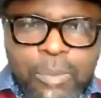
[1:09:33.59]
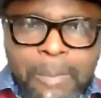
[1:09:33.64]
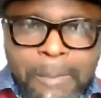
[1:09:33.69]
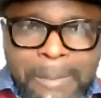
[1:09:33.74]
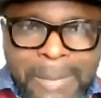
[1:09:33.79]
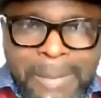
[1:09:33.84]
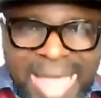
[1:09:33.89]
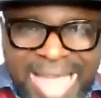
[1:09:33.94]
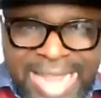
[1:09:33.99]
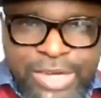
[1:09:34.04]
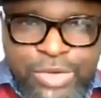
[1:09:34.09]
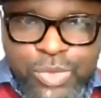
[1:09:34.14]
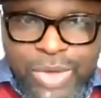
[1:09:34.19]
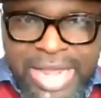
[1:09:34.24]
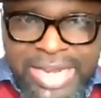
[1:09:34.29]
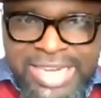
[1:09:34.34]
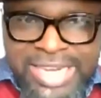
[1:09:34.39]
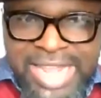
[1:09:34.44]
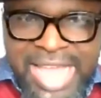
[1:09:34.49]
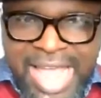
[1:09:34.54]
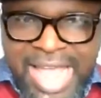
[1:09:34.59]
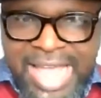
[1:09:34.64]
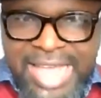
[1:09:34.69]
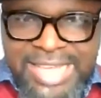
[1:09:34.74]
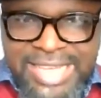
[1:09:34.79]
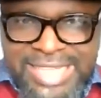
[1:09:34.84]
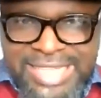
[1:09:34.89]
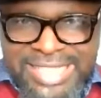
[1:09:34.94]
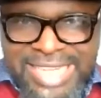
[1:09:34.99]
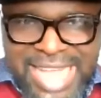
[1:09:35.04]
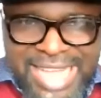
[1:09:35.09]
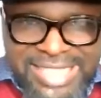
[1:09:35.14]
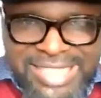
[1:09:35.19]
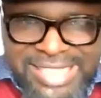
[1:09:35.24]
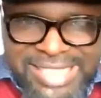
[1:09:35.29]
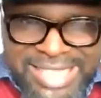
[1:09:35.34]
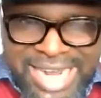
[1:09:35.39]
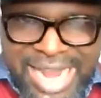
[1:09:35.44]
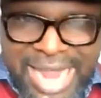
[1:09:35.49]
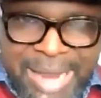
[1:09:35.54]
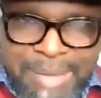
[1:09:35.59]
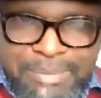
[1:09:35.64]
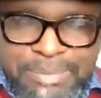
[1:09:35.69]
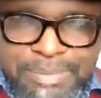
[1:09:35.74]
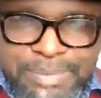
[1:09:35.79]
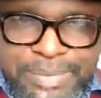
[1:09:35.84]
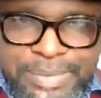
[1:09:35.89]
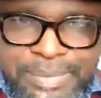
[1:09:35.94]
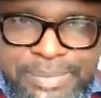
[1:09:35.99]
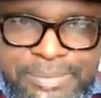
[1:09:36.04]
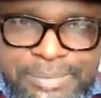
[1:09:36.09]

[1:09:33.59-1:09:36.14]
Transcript: Men were there in that his camp